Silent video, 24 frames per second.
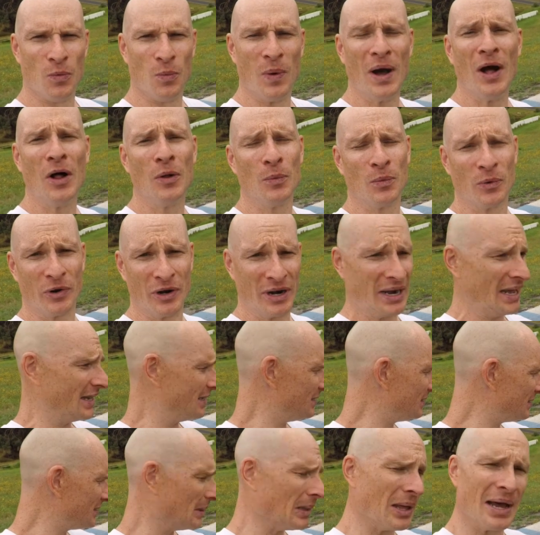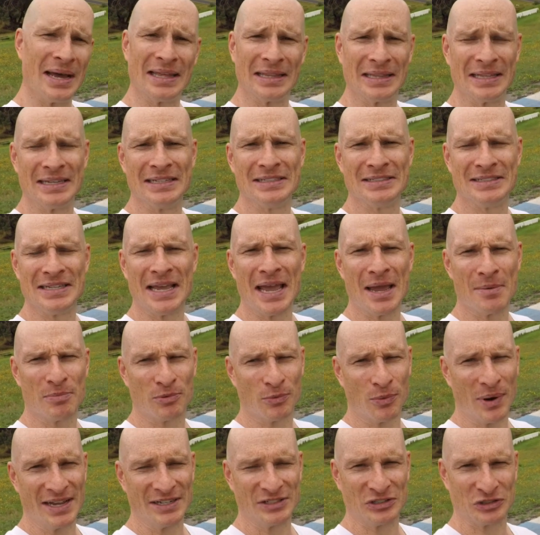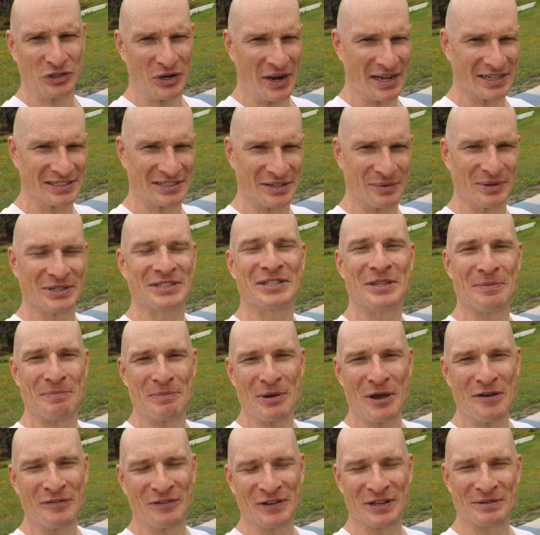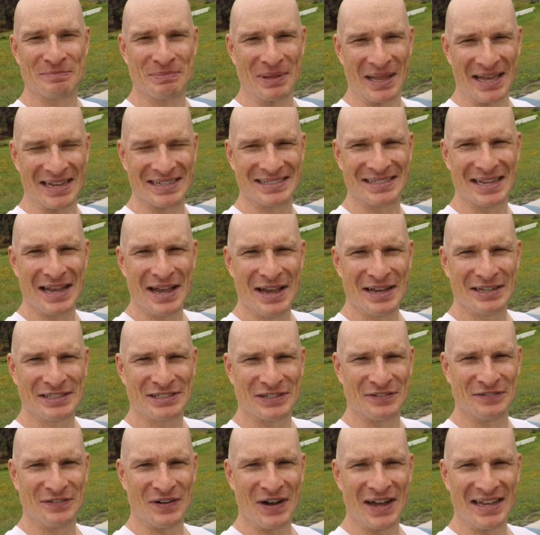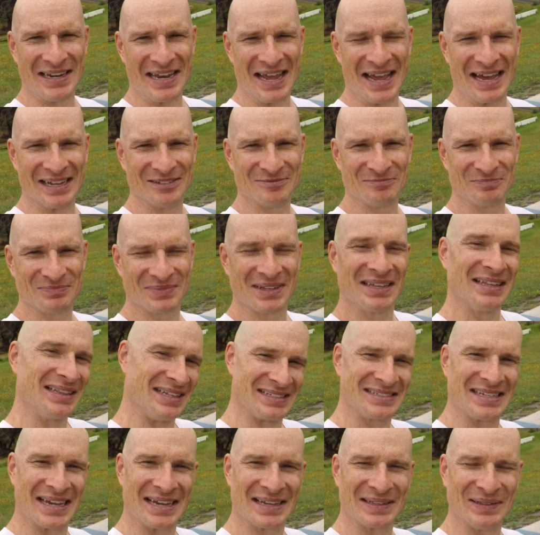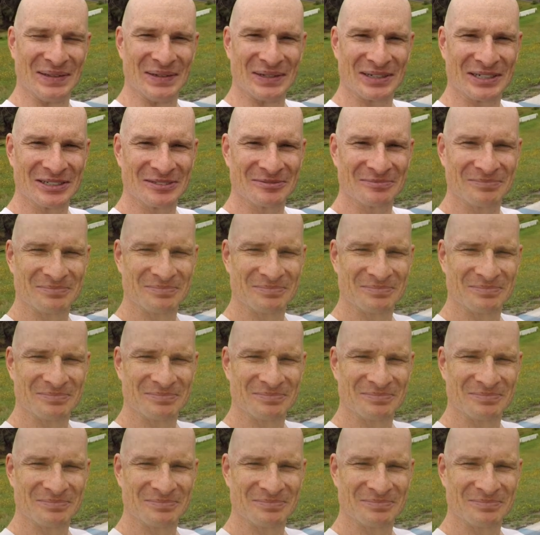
Well, we're at a slightly damp racetrack, so it's the perfect place to find out. Let's take a look.